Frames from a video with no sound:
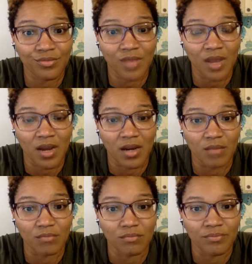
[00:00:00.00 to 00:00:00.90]

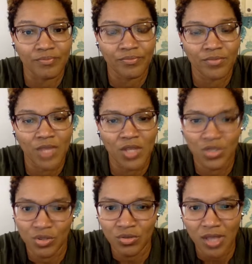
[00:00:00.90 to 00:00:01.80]
um,
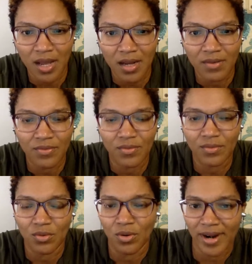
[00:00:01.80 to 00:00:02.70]
to love
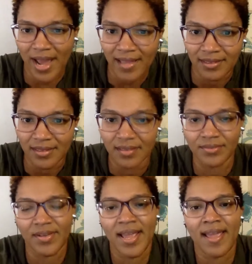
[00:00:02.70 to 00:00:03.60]
or not love.
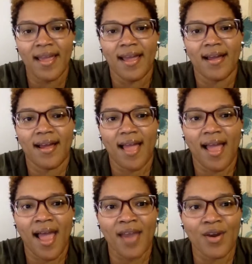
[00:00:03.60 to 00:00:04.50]

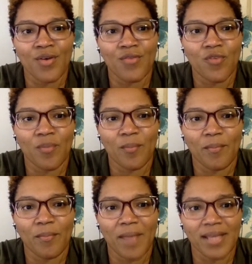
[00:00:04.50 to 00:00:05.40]
I know for
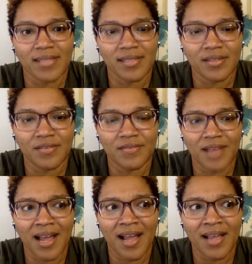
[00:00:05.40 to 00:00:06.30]
myself,
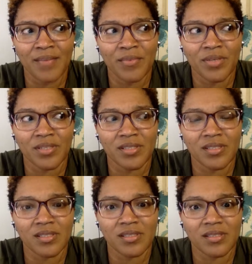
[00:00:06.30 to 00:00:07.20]
I
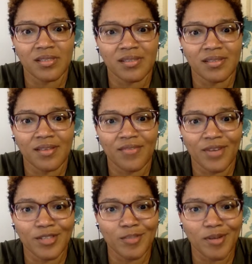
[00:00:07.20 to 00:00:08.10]
was the
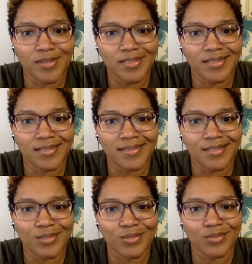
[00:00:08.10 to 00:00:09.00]
first person
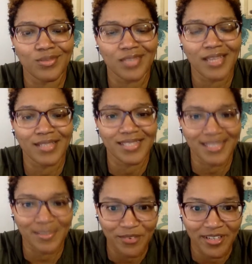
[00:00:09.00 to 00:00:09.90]
to say to
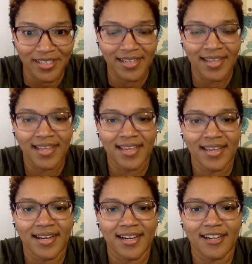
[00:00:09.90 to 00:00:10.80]
someone,
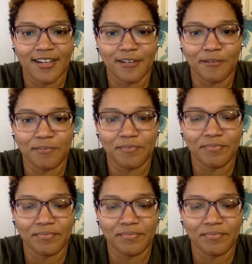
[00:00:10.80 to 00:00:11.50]
um,